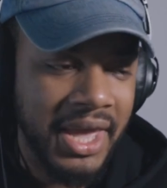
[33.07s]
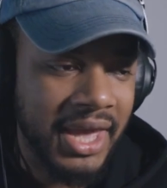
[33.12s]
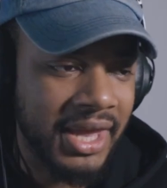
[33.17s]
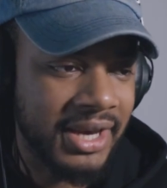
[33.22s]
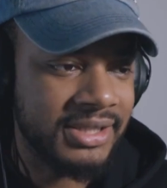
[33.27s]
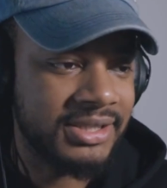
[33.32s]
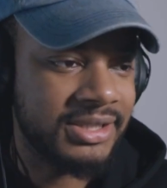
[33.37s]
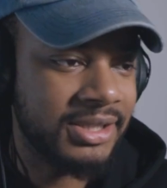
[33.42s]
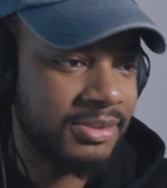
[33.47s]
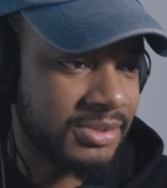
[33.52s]

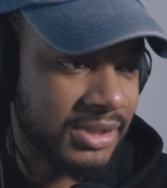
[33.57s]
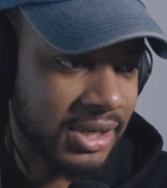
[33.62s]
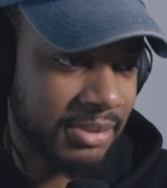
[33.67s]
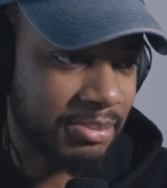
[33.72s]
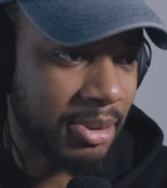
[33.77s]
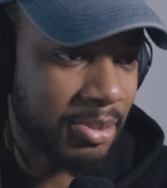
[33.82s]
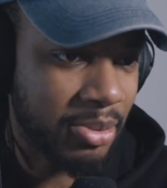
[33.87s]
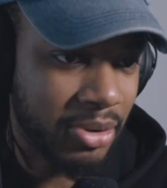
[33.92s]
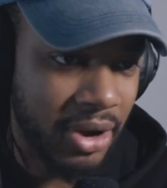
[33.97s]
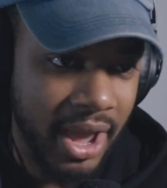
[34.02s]
and it seems
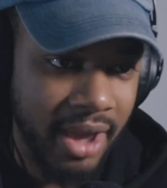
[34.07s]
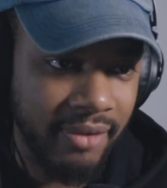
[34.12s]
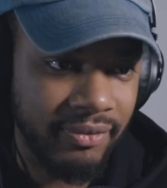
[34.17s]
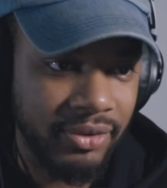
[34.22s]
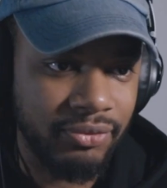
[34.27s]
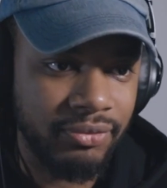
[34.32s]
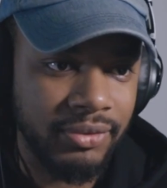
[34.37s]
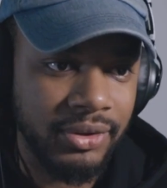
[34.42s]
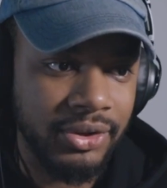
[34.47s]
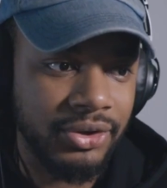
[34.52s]
like people are
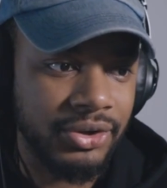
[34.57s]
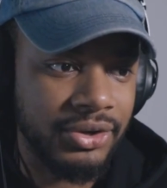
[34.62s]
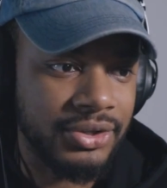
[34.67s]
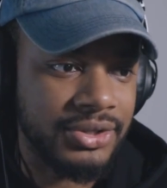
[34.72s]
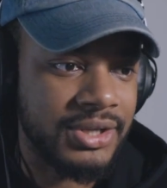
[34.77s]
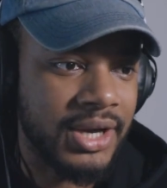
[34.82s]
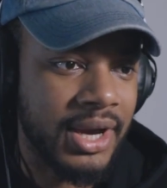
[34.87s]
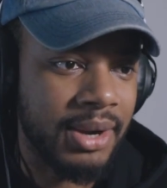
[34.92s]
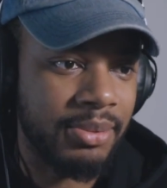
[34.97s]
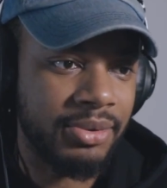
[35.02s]
having a really
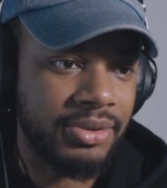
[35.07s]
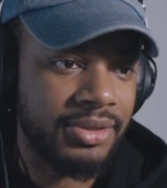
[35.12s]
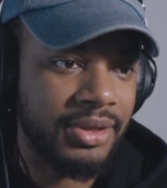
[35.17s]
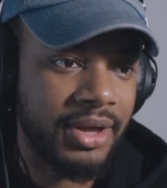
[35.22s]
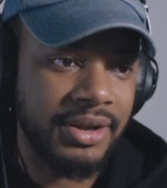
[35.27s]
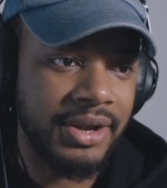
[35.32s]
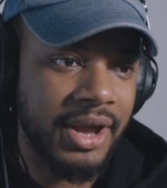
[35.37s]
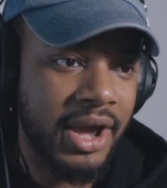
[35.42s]
good time with that.